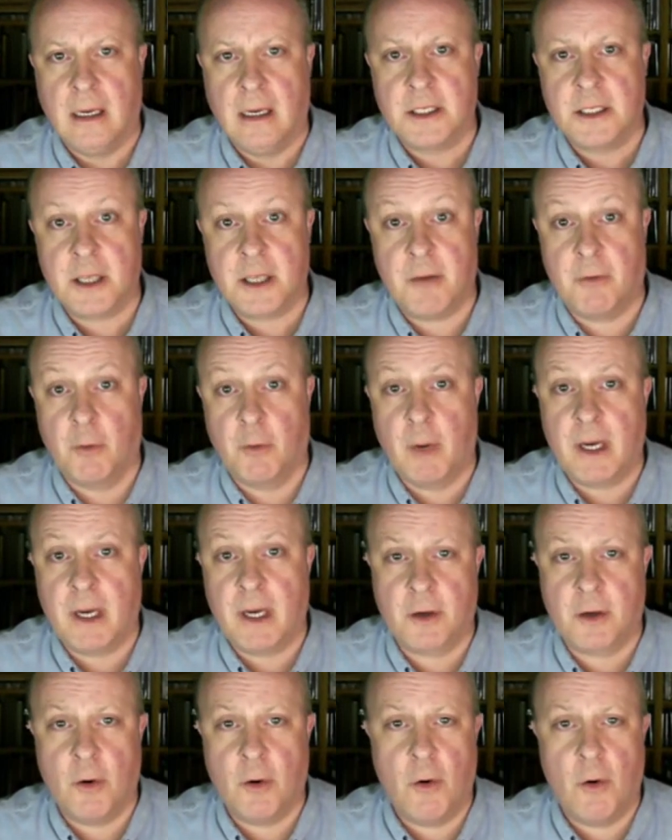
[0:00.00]
several
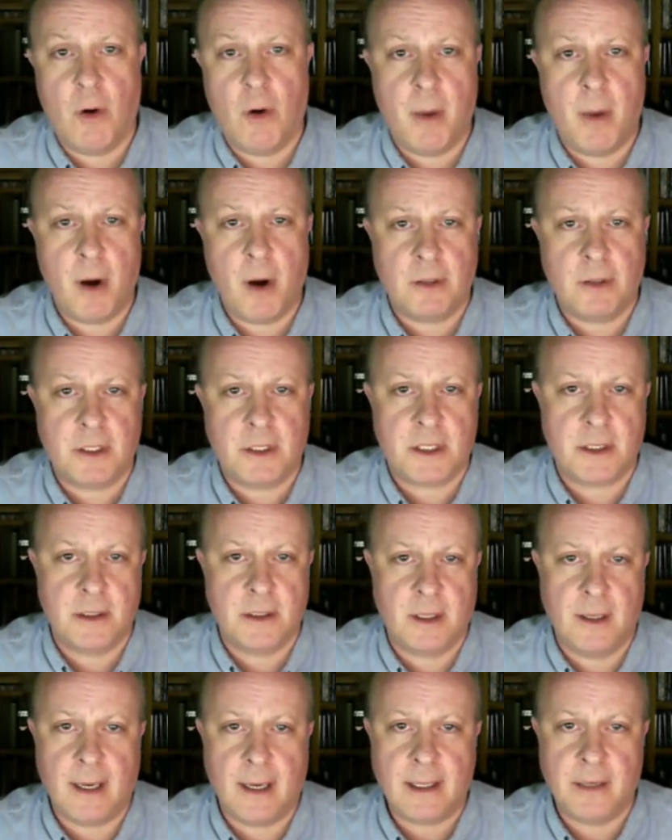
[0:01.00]
weeks ago about
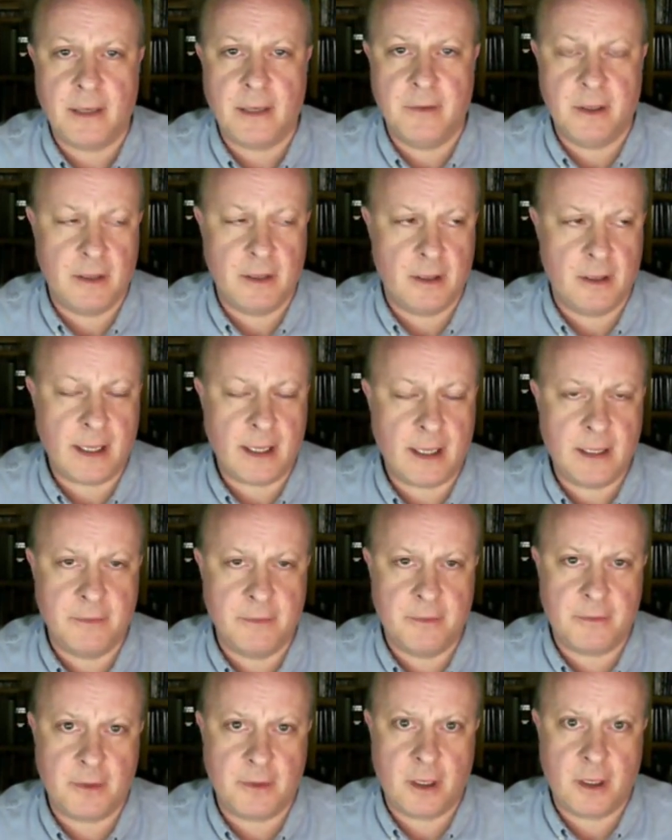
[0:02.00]
the lack
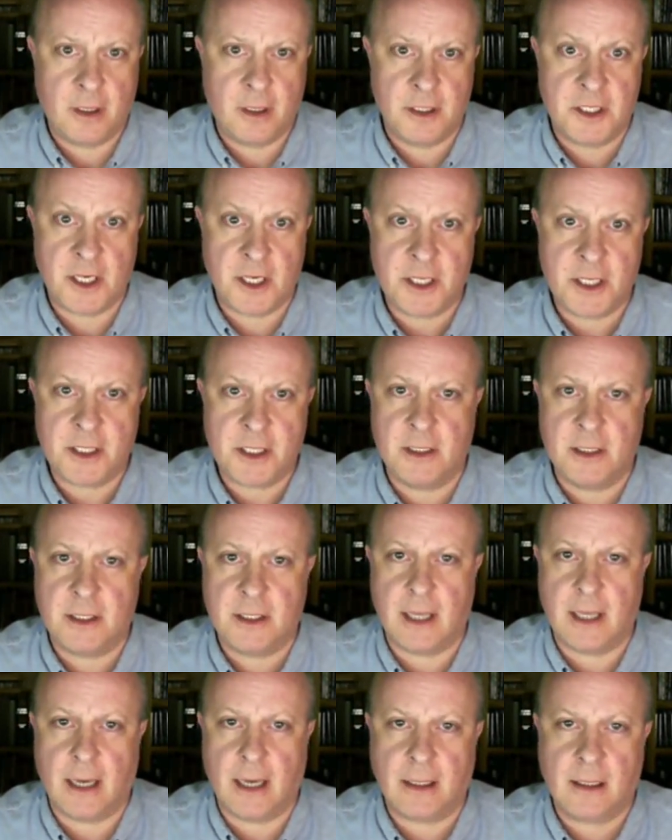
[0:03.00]
of
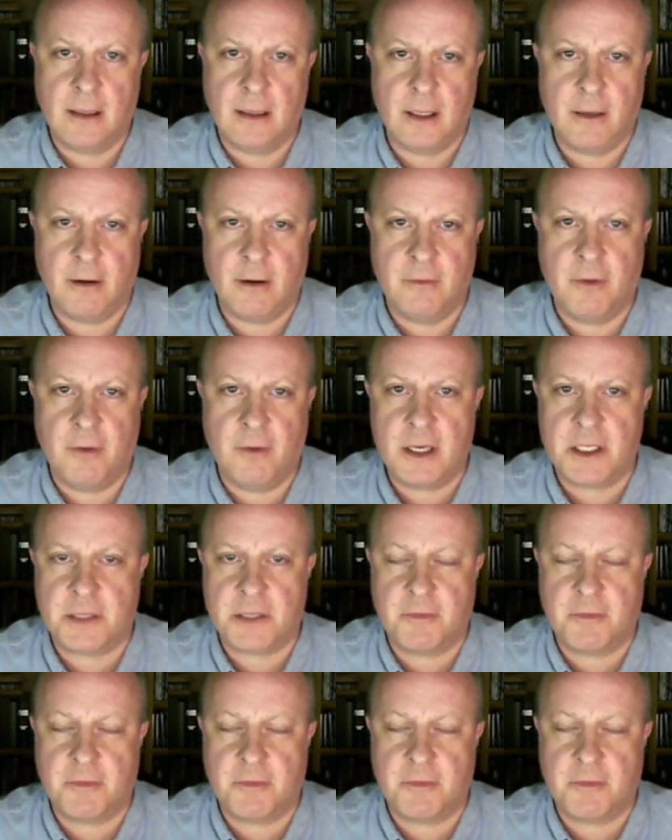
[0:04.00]
consistent and clear advice